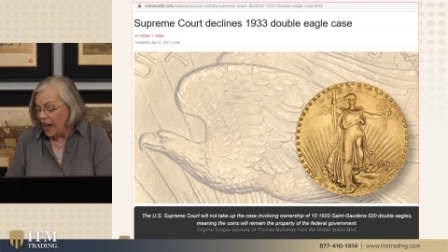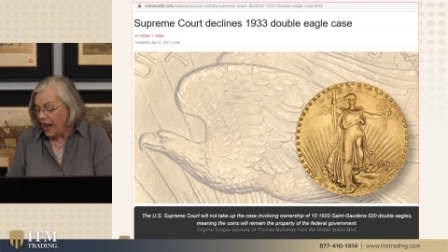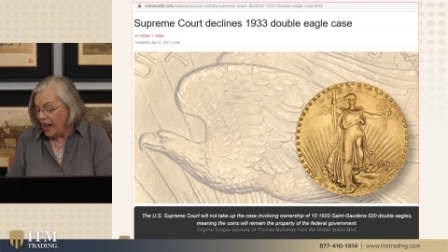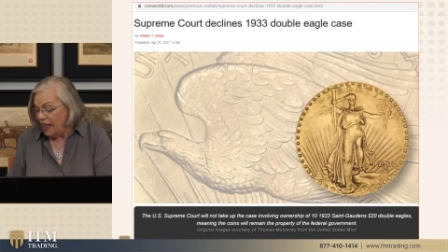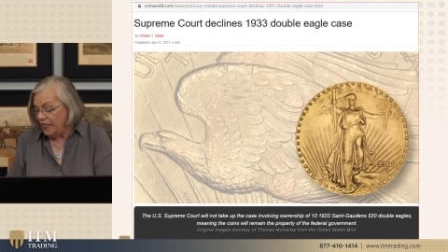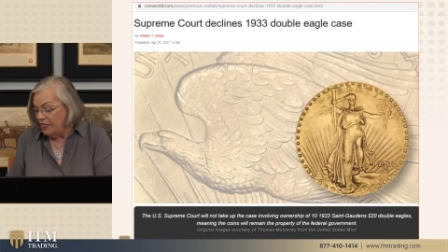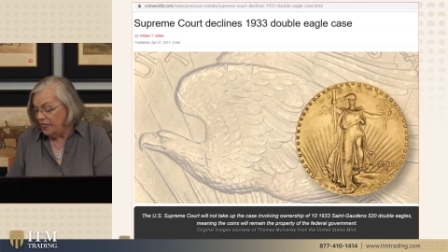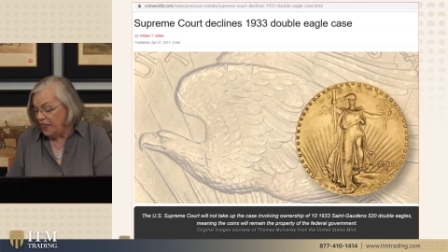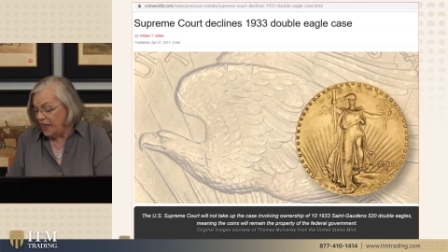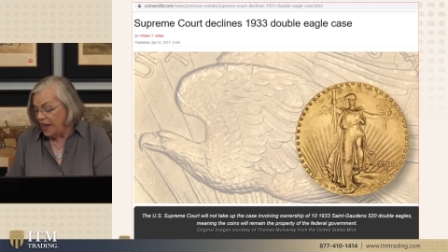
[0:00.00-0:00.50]

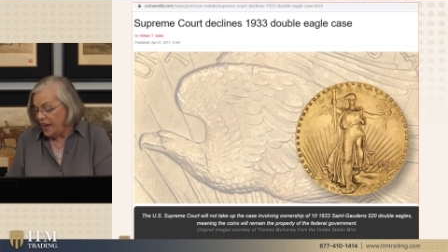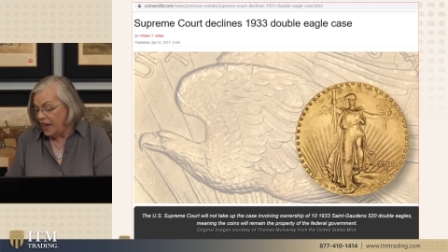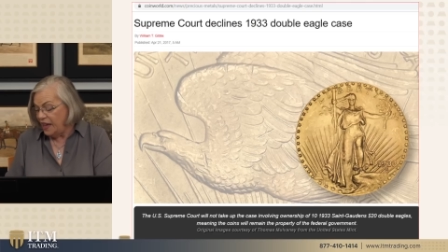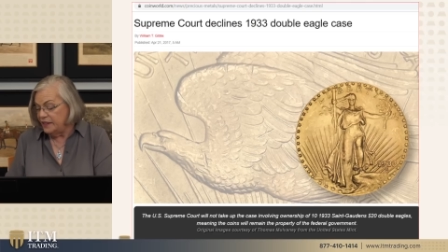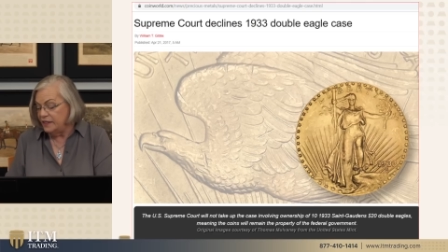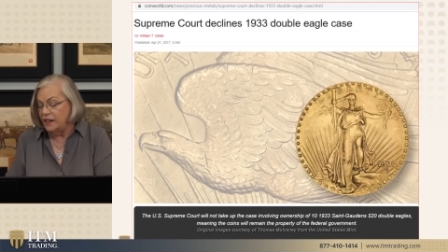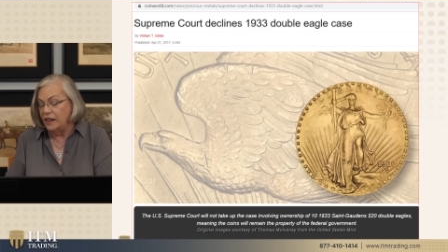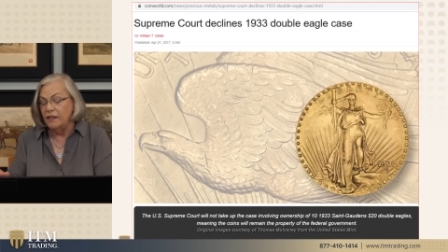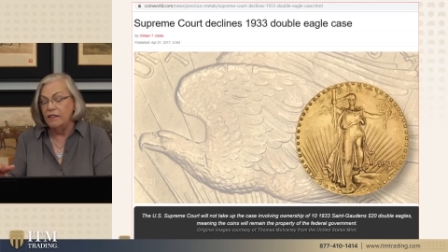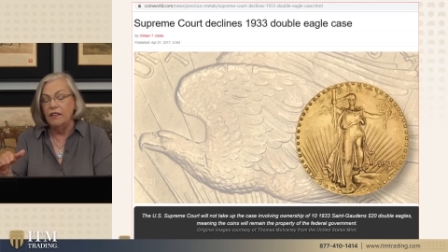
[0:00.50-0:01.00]
And
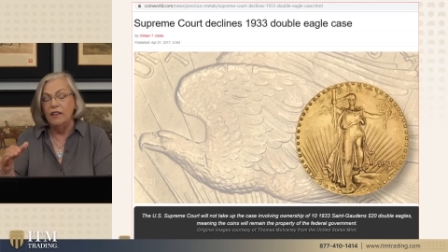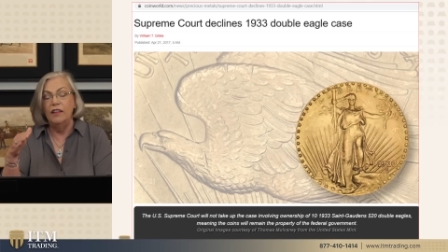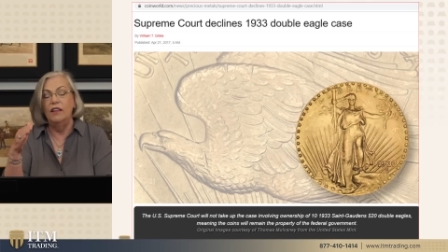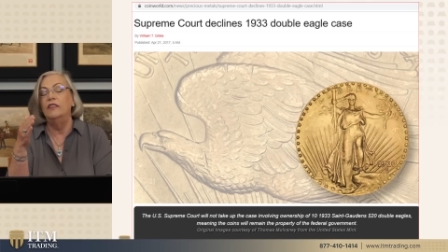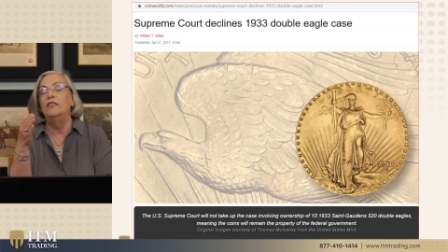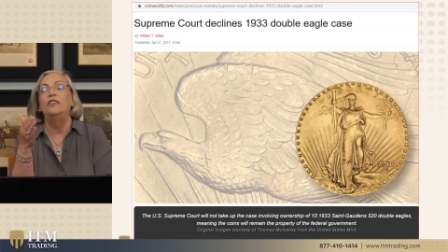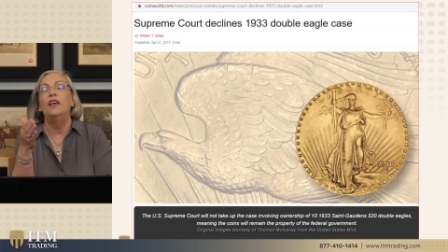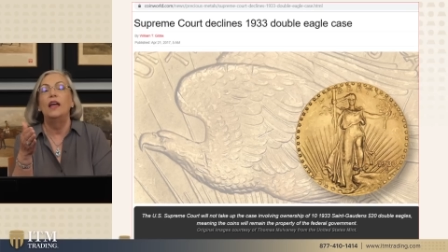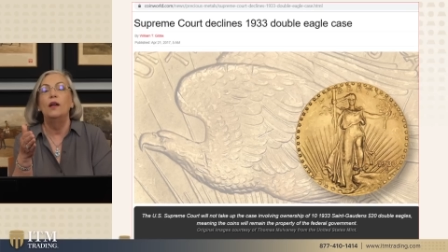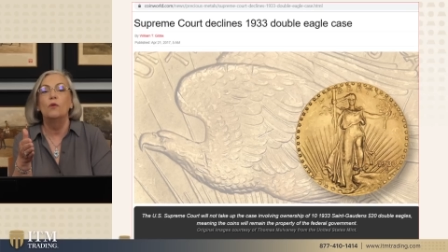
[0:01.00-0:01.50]
then
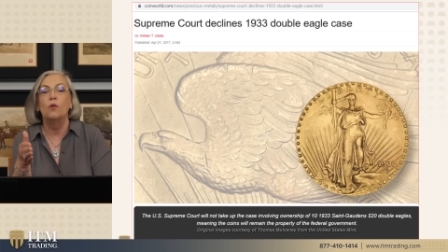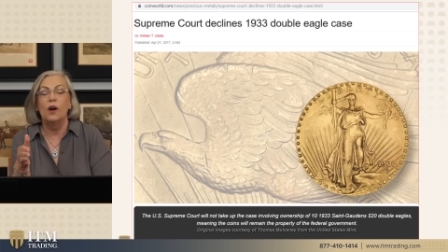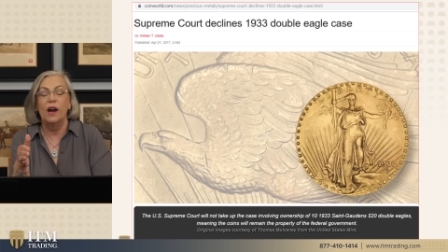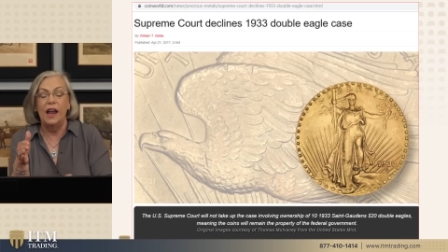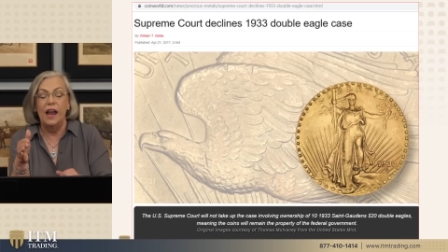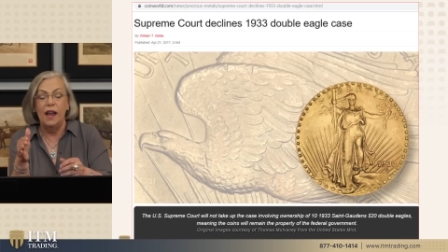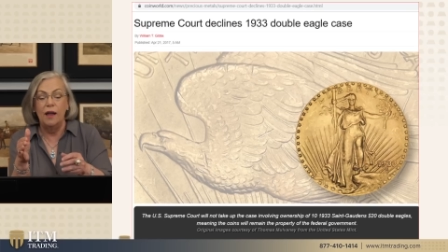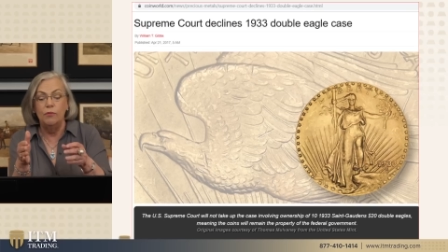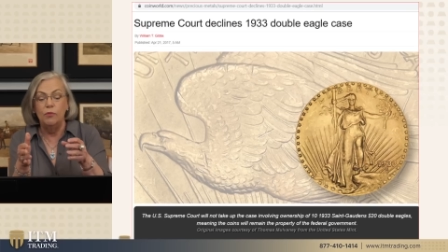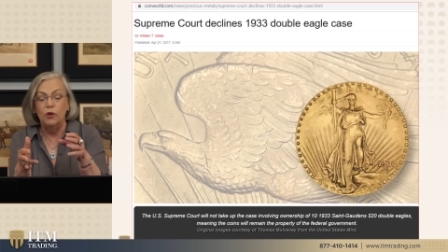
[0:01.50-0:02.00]
they were
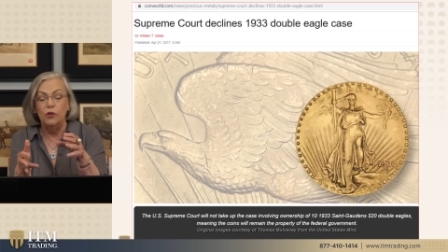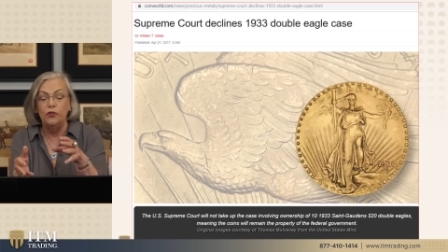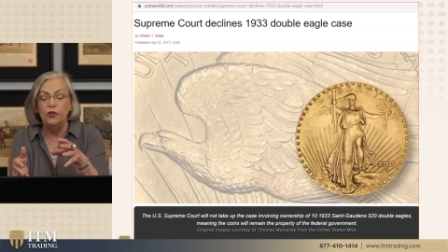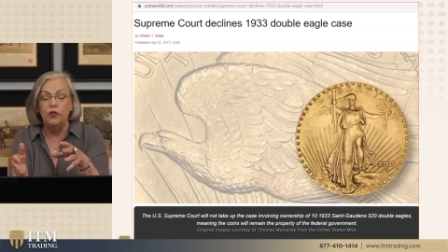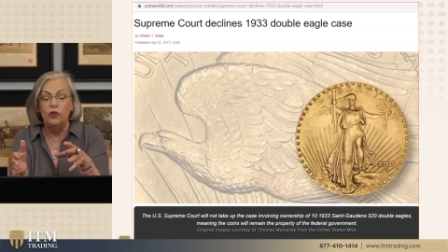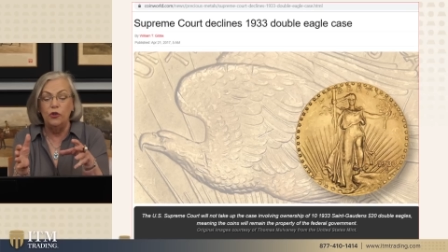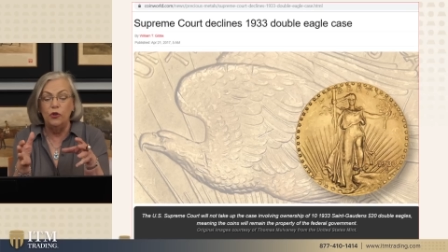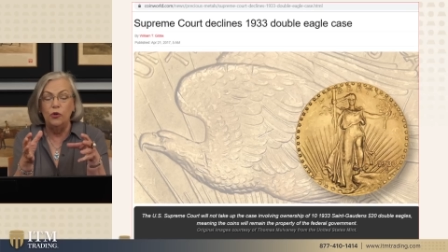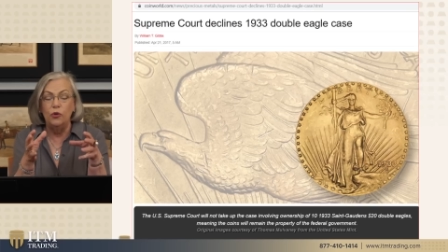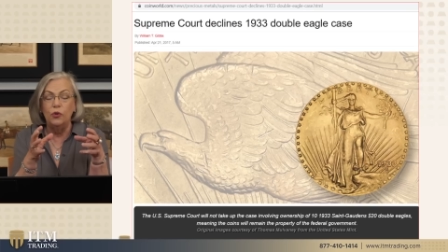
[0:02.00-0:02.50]
able
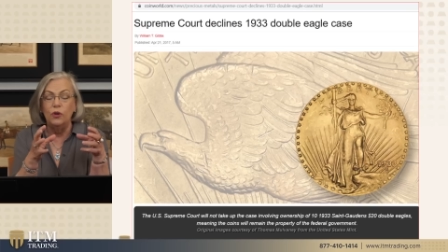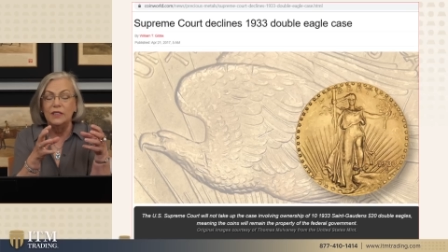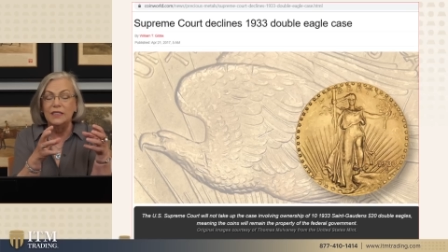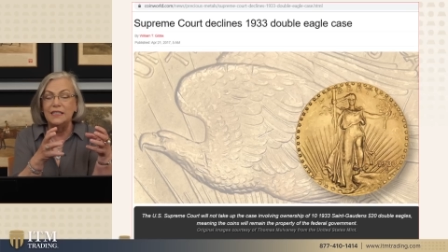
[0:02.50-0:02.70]
to